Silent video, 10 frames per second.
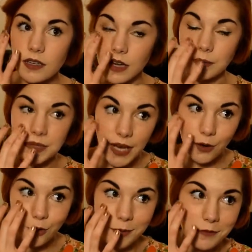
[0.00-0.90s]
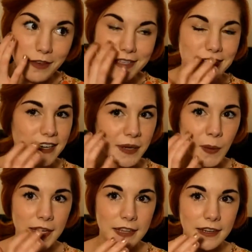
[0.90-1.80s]
come down off my face I didn't
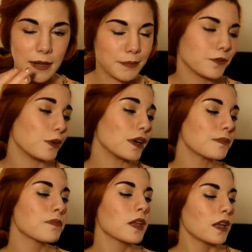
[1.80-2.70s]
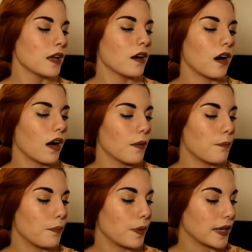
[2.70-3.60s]
quite get the night before.
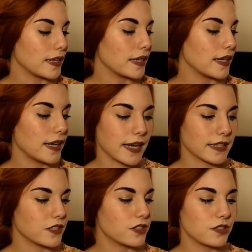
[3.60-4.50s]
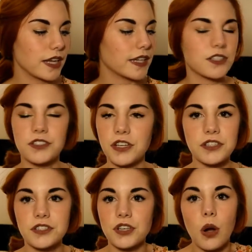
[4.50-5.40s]
But it's
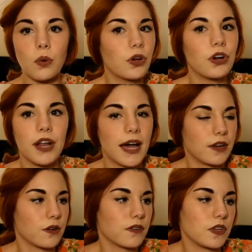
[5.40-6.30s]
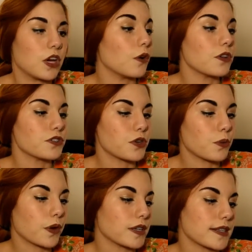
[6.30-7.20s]
just so good. I don't even know. There's no
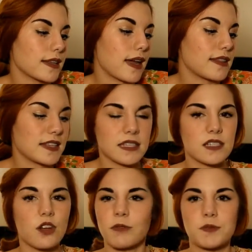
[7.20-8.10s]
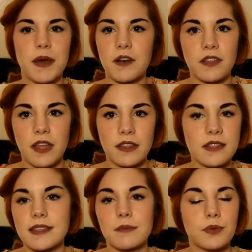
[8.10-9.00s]
words. This is so much better than
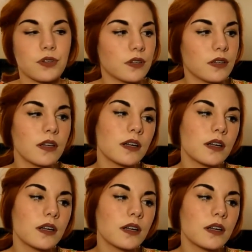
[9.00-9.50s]
the simple